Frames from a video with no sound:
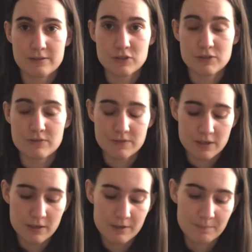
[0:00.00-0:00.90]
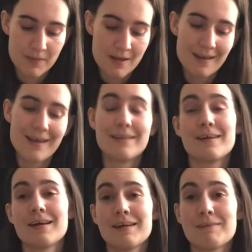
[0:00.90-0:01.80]
Joan of Arc. And
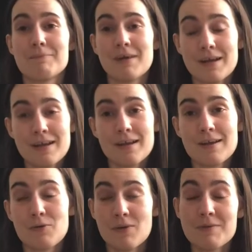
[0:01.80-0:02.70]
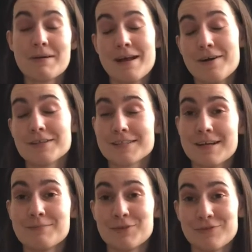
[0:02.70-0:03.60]
then one of my
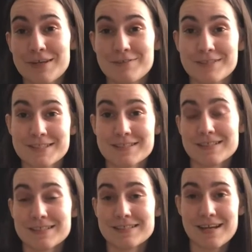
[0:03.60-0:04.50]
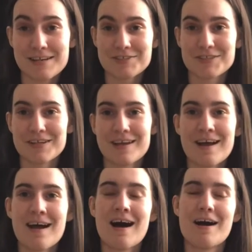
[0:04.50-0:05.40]
all-time new favorite series, actually,
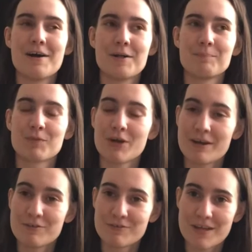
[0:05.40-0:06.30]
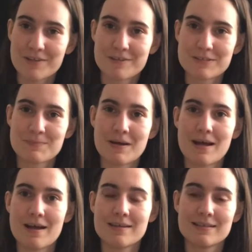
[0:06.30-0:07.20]
Crown of Feathers
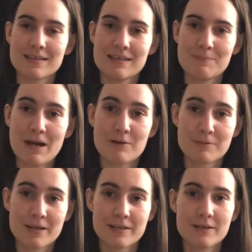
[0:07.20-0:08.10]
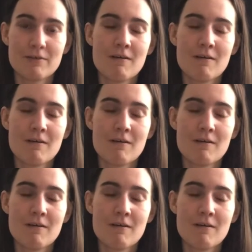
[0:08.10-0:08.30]
by Nikki Palpretto.